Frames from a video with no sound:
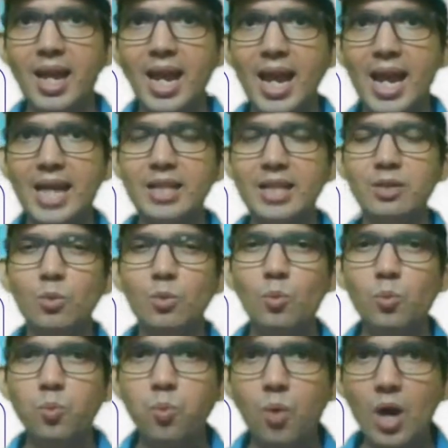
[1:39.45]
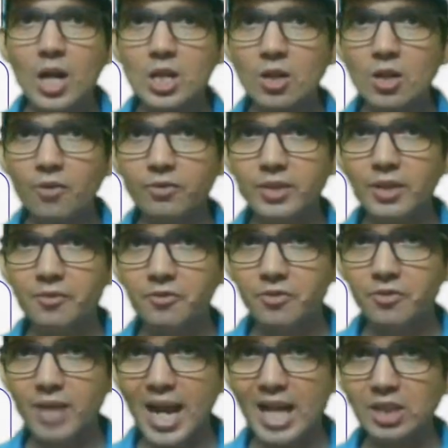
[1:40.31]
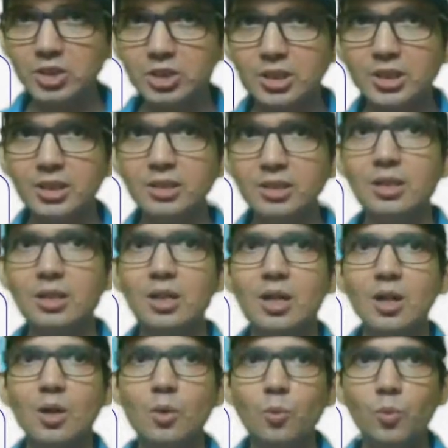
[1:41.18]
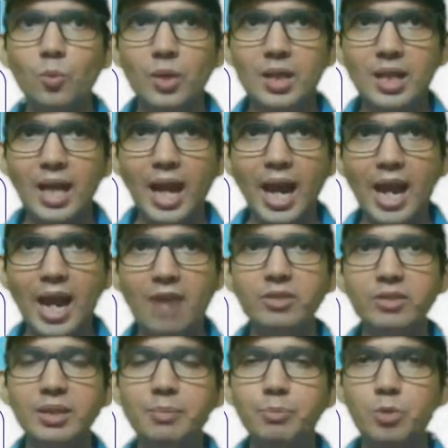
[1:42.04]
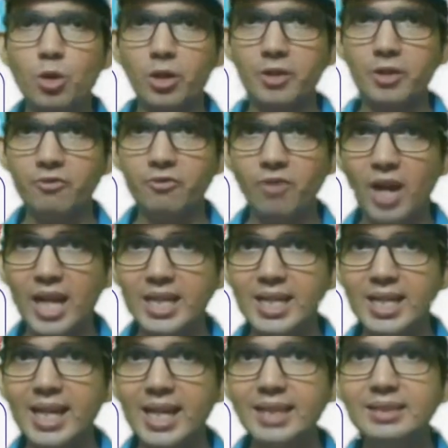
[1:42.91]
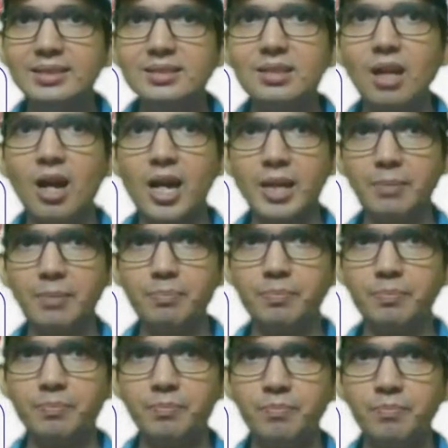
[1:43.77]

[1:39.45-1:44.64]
and one of the fraction will have the purified enzyme.